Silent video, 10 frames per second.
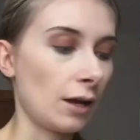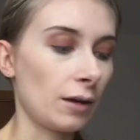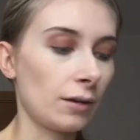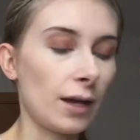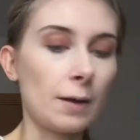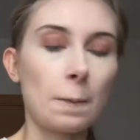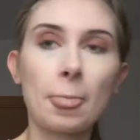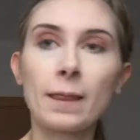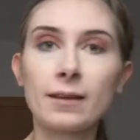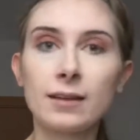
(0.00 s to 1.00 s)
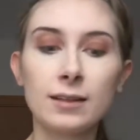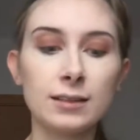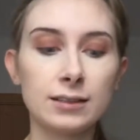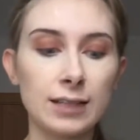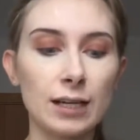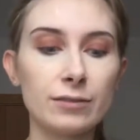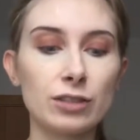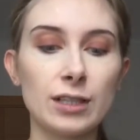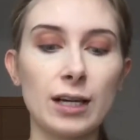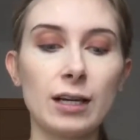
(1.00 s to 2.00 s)
Okay, now you've
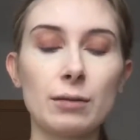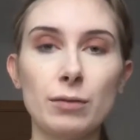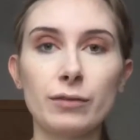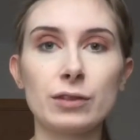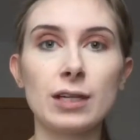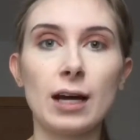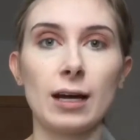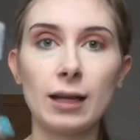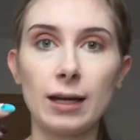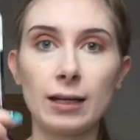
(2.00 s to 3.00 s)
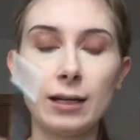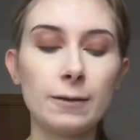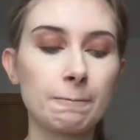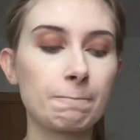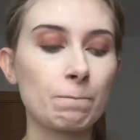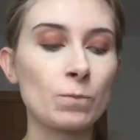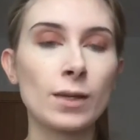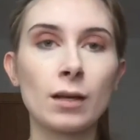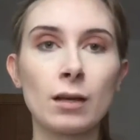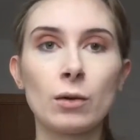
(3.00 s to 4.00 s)
done that, you can move on to eyeliner.
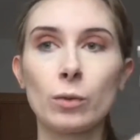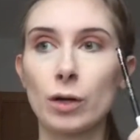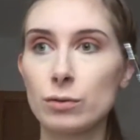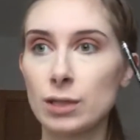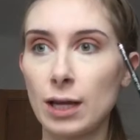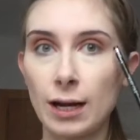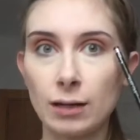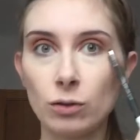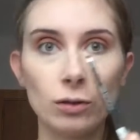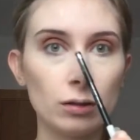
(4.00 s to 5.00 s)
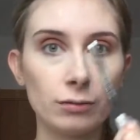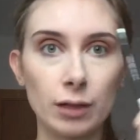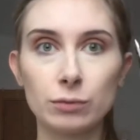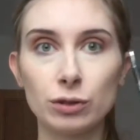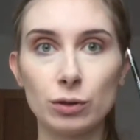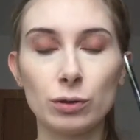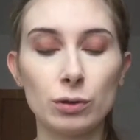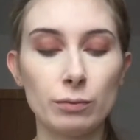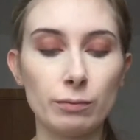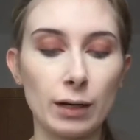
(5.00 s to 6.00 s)
I'm going to line it all around
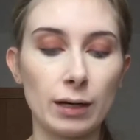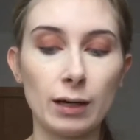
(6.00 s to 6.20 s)
my